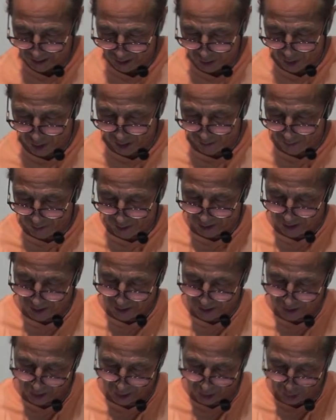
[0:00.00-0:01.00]

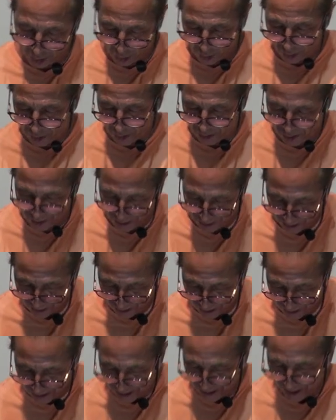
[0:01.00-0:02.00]
stubbornness is a curse,
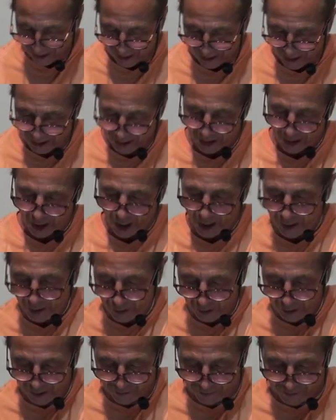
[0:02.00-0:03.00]
and the
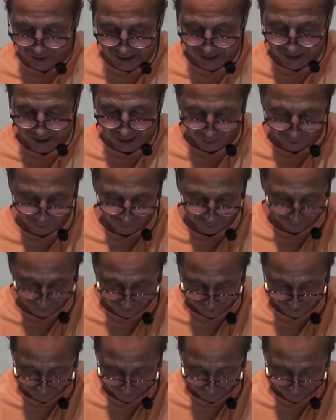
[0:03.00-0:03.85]
idol of self.